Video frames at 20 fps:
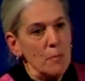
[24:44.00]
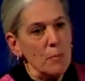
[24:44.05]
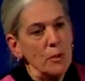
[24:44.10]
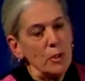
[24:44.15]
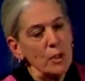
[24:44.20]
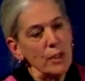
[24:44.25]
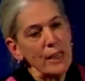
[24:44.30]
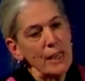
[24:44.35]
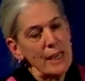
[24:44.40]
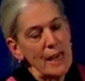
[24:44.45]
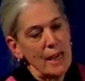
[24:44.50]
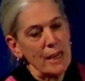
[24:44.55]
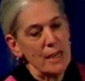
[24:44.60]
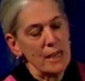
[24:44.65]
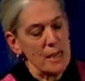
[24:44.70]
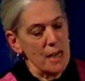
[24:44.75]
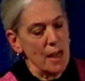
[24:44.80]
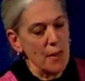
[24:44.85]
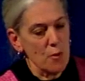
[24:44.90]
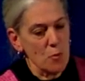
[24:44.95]
But looking at it
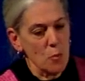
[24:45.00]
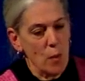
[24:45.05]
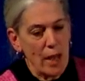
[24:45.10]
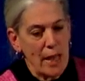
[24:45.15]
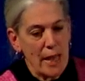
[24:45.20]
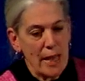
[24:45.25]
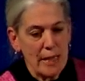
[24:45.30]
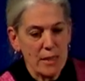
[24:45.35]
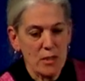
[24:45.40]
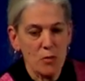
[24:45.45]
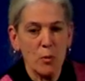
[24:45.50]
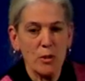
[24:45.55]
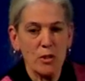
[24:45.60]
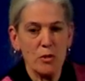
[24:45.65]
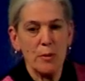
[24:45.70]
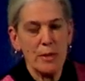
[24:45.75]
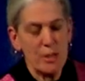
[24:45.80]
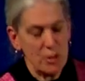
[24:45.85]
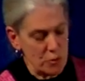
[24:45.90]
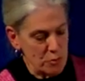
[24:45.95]
another way is what
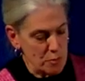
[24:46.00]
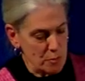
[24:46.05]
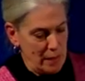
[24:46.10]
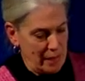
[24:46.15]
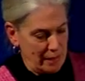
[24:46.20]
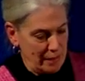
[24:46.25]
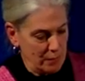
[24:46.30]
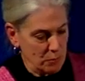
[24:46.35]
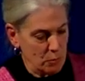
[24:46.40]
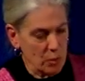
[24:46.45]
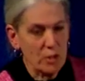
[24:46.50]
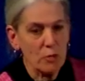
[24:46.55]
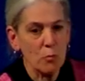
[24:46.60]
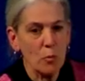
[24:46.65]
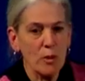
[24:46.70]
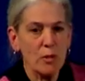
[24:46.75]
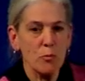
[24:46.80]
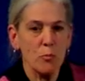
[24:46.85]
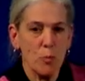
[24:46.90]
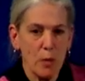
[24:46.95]
do we do about it? What,
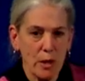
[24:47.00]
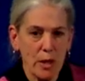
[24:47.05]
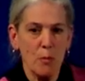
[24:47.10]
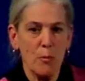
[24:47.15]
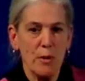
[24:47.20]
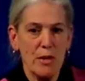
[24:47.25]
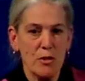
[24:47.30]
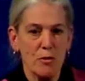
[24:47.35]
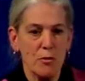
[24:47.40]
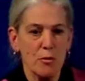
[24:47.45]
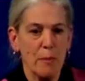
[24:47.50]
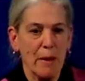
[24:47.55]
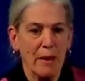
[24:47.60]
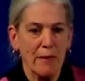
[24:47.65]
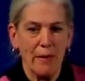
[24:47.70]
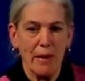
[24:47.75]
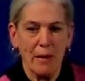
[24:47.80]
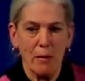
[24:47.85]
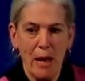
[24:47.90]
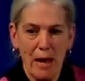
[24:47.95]
what, what can we do
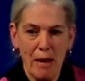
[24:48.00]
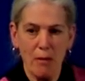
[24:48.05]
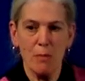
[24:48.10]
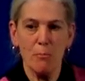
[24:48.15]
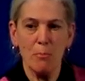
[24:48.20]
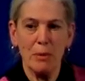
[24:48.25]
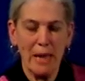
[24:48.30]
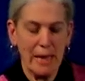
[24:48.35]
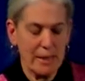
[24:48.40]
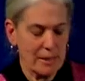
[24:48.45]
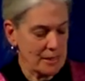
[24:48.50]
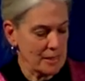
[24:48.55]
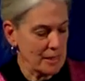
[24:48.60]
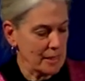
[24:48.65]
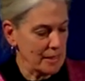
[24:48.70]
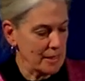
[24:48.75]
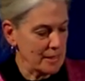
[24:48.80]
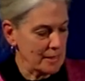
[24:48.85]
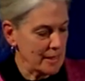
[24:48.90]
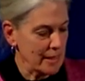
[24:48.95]
about that? How can plant
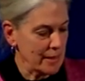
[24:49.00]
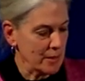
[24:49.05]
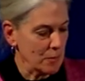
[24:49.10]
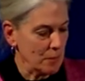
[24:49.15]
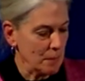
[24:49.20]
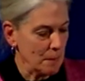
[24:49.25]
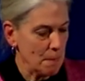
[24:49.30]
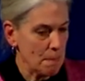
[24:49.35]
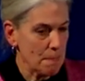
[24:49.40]
science help?